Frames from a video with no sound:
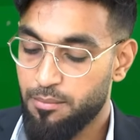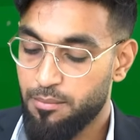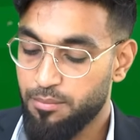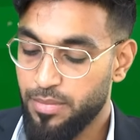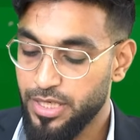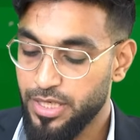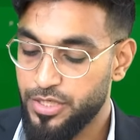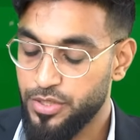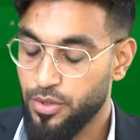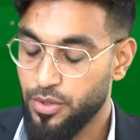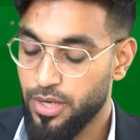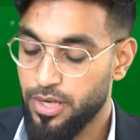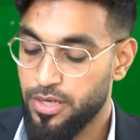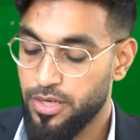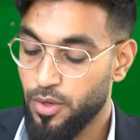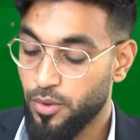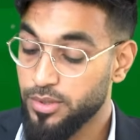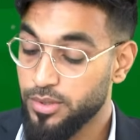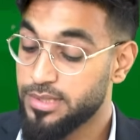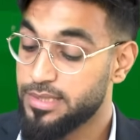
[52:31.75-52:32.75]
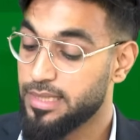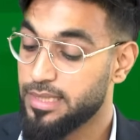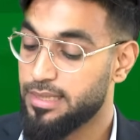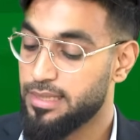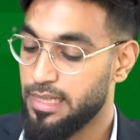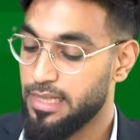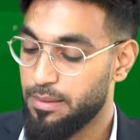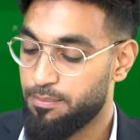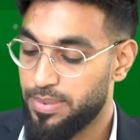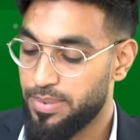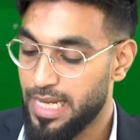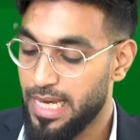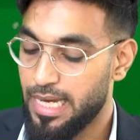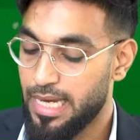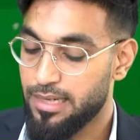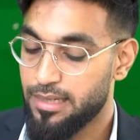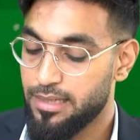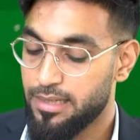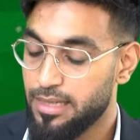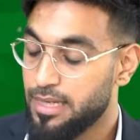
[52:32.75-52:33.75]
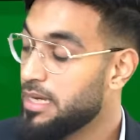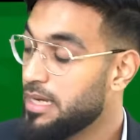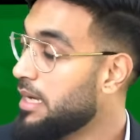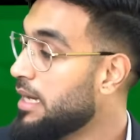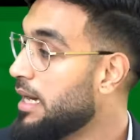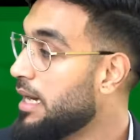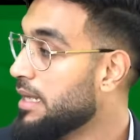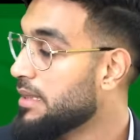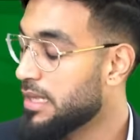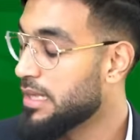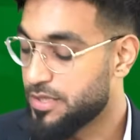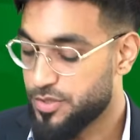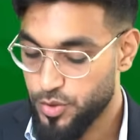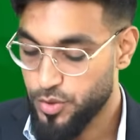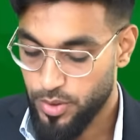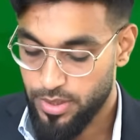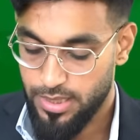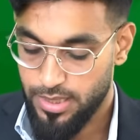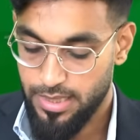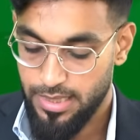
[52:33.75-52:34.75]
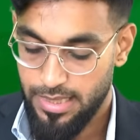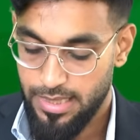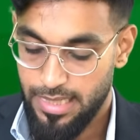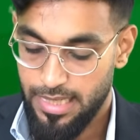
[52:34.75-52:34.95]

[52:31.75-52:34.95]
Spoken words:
but you undauntedly planned, undertook,